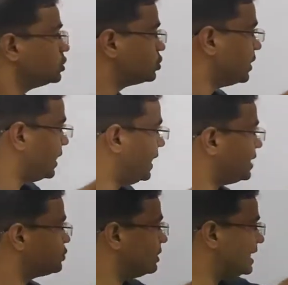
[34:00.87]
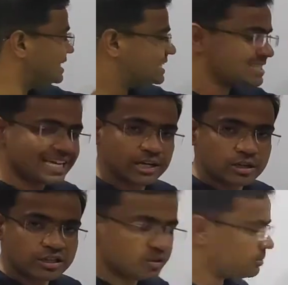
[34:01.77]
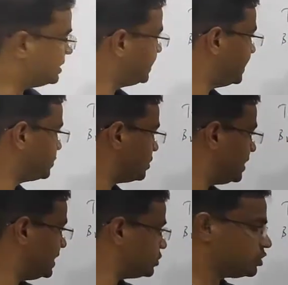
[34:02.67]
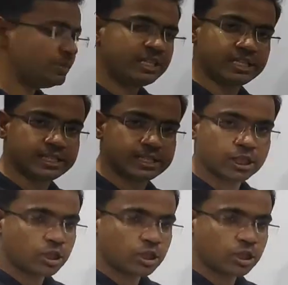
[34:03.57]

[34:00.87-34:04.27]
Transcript: So actual length is L0, but the natural length should be this.